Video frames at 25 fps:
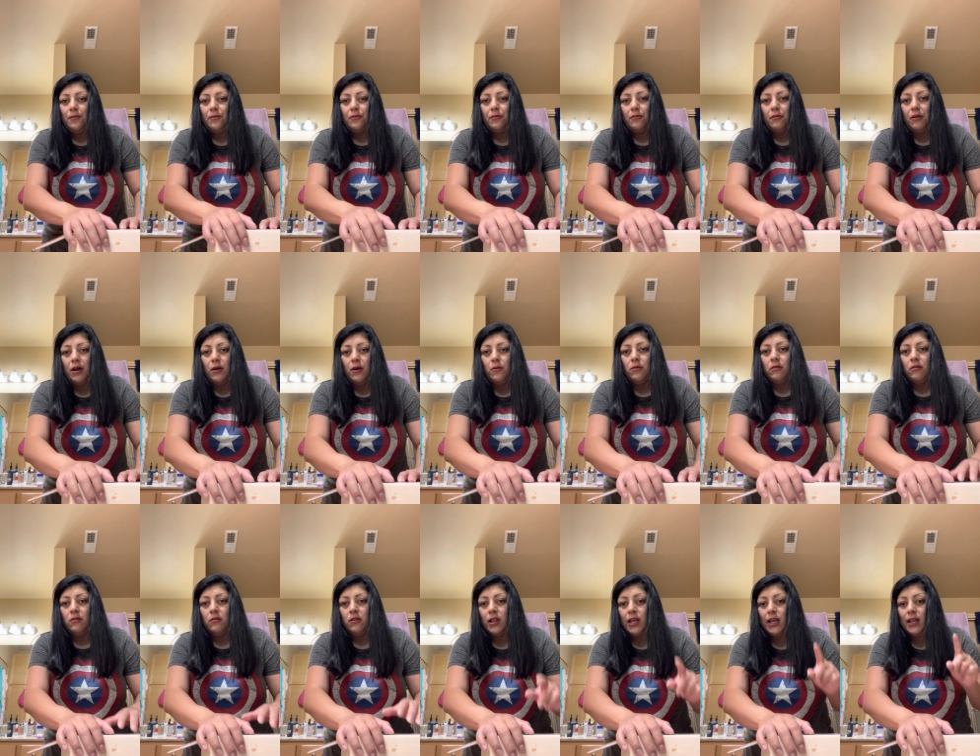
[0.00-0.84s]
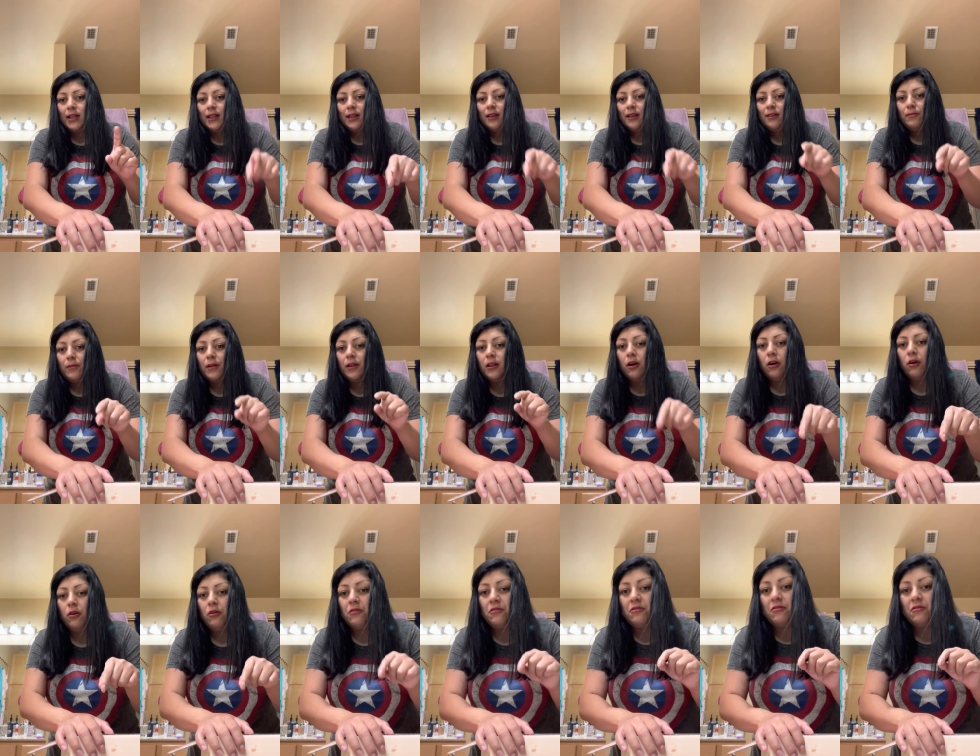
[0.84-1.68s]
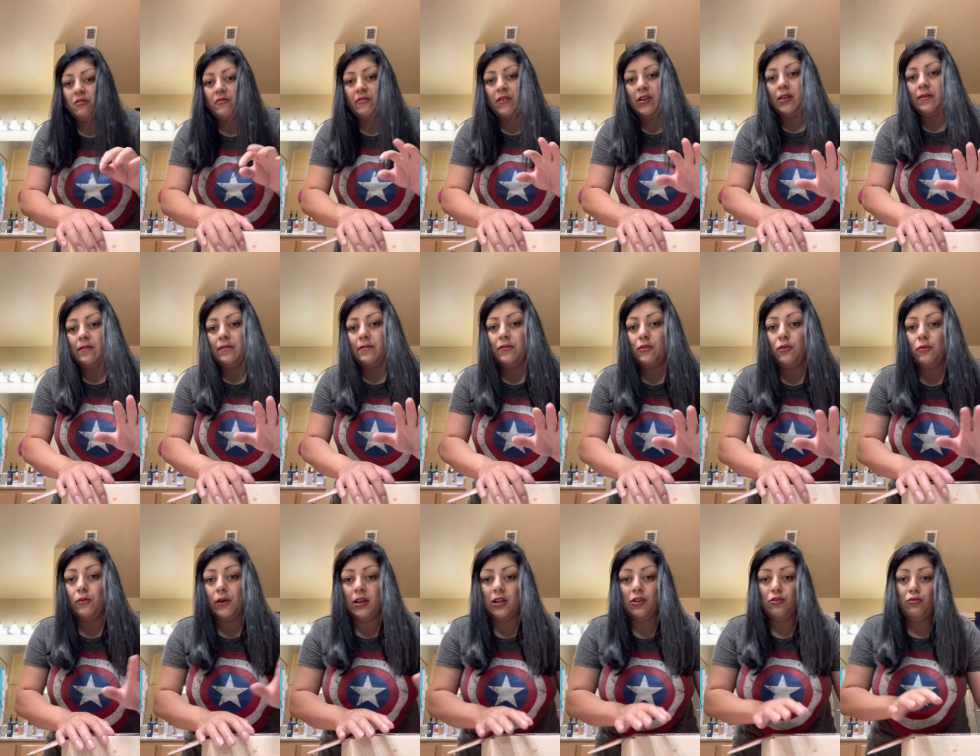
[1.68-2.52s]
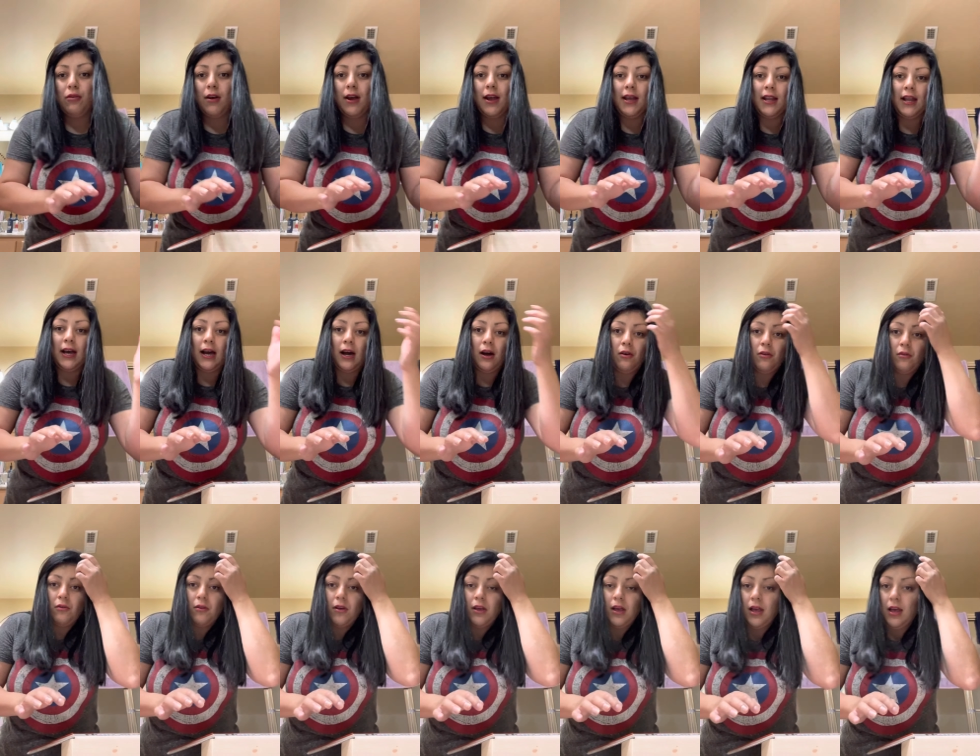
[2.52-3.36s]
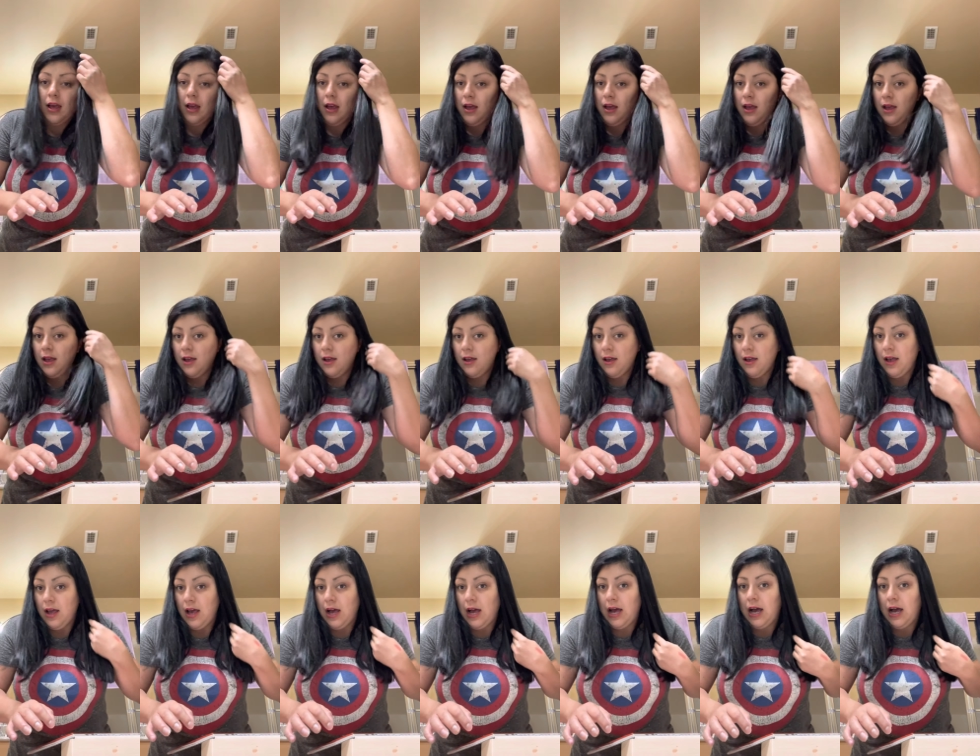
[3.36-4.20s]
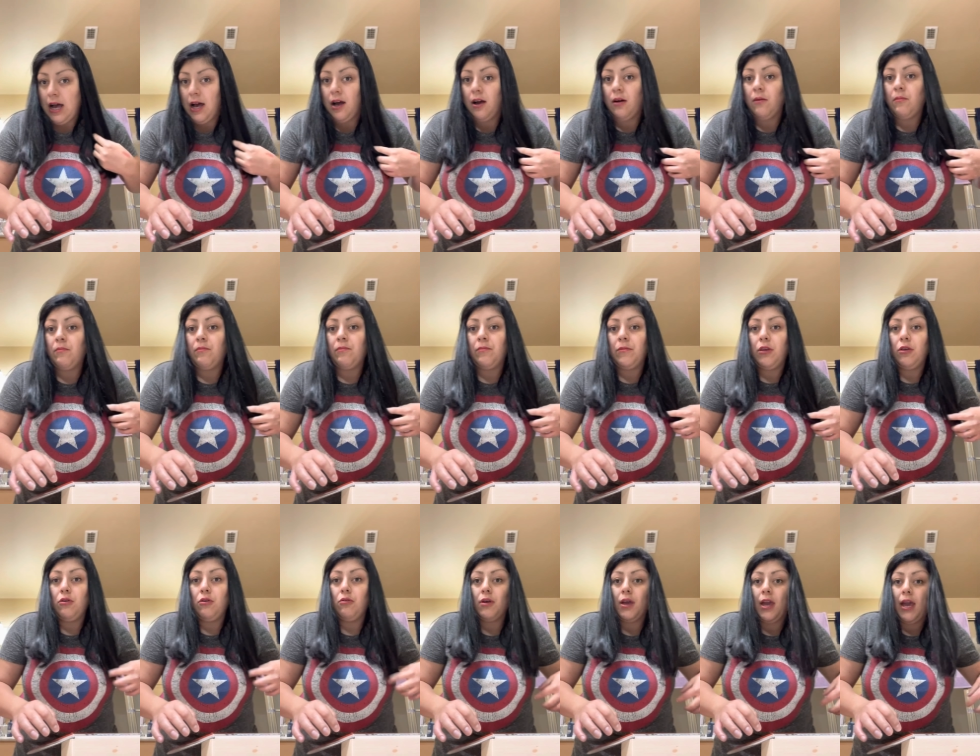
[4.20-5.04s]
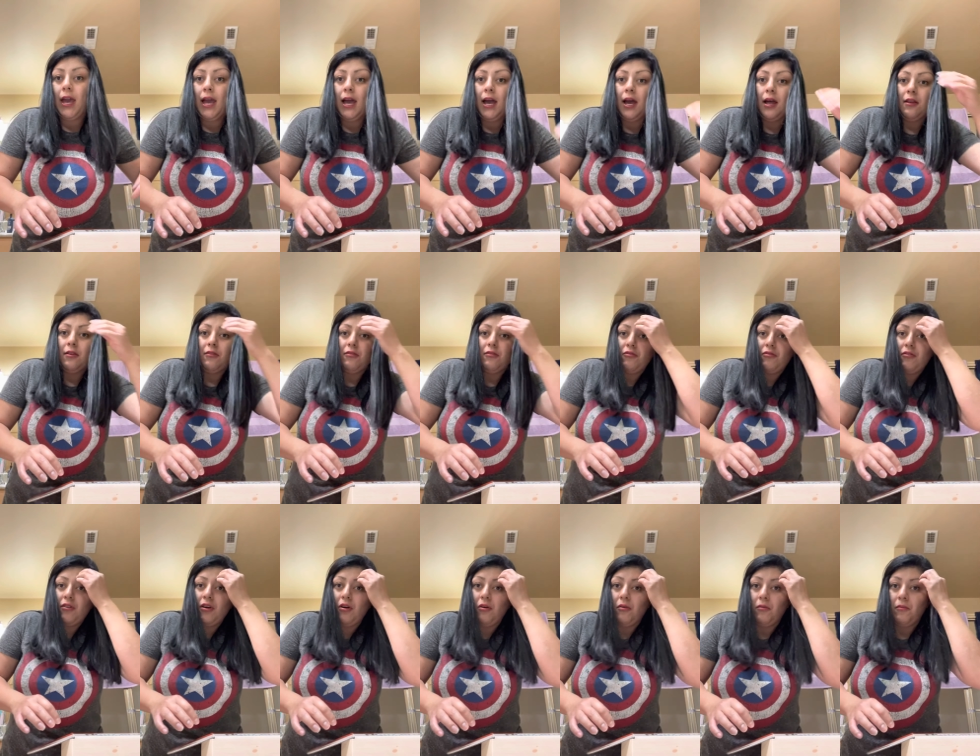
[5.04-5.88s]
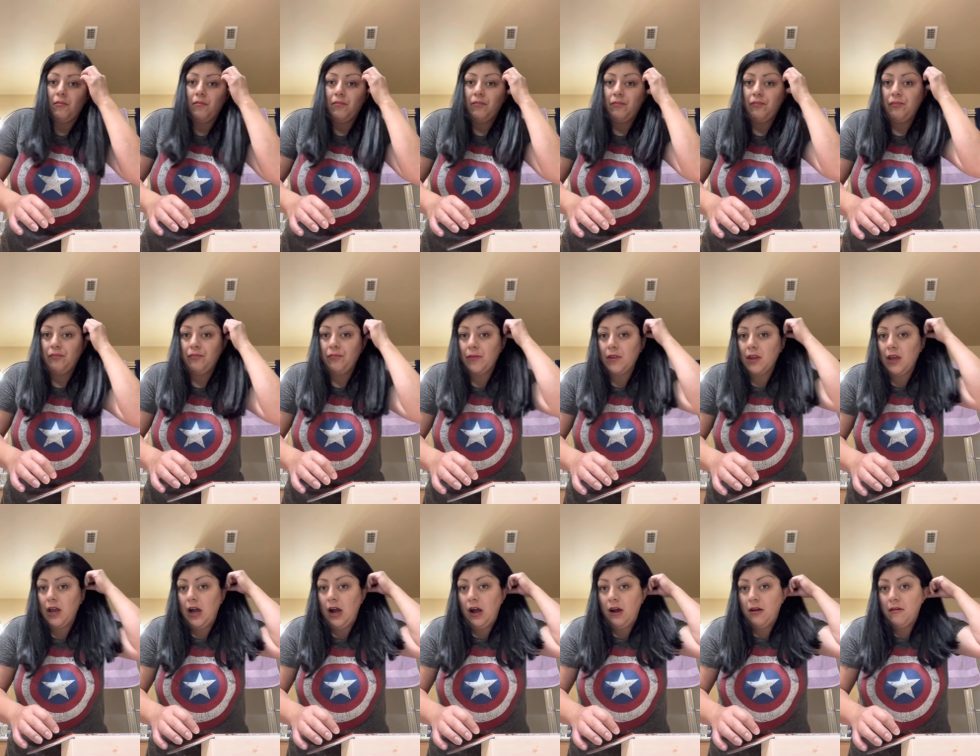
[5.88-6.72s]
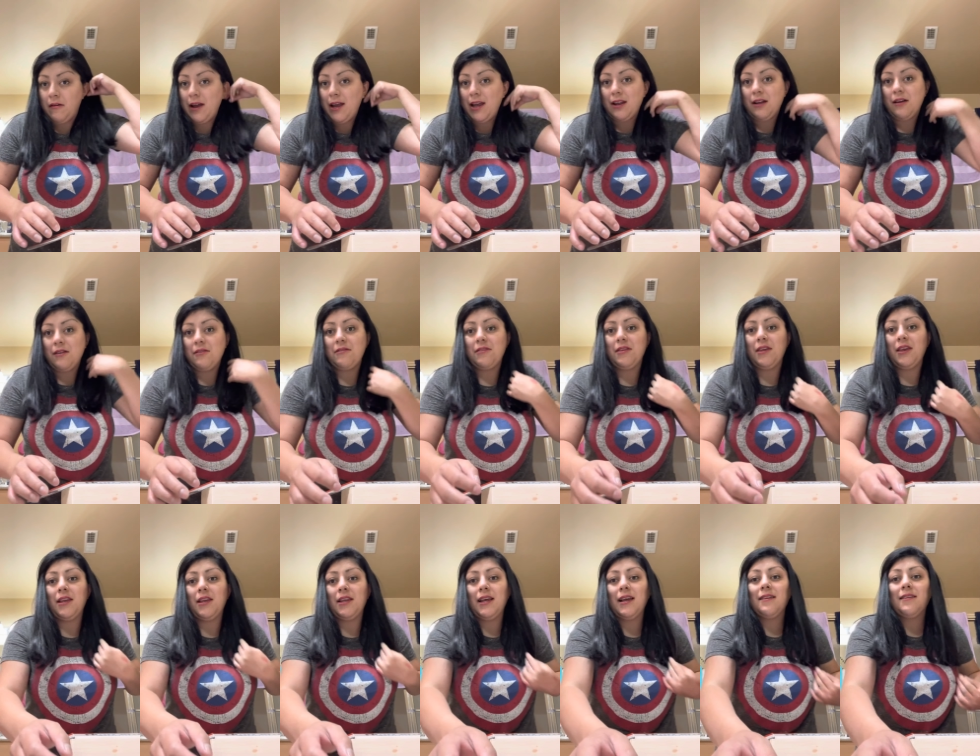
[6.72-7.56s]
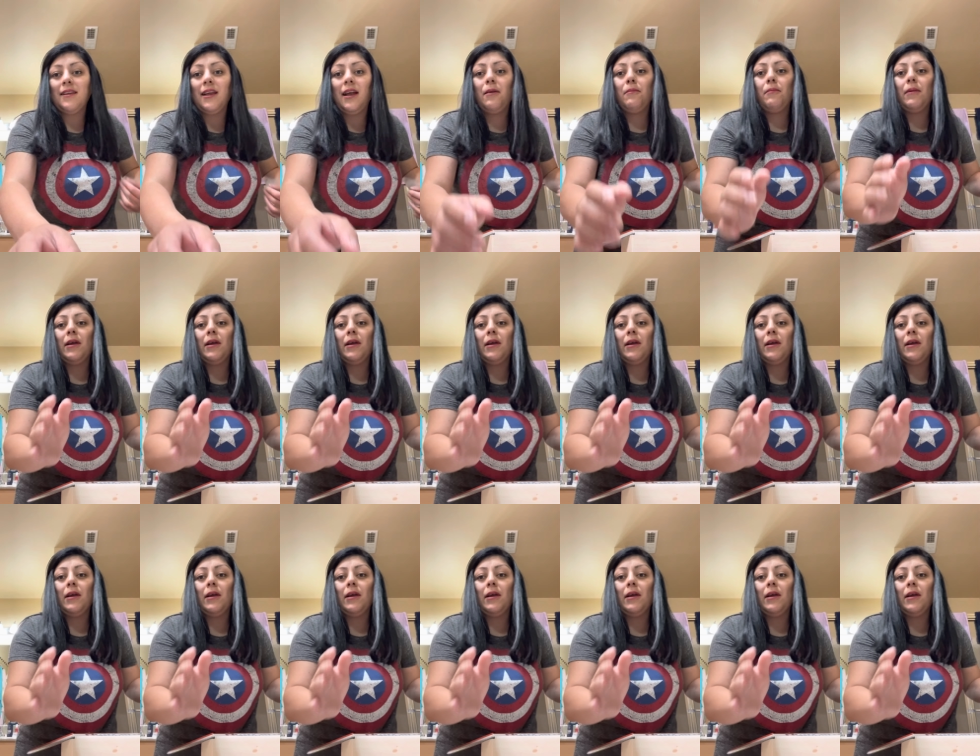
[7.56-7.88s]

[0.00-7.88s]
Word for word: So I will link this below. So if any of you want to try it out, um, you can. So, all right, I'll see you next time.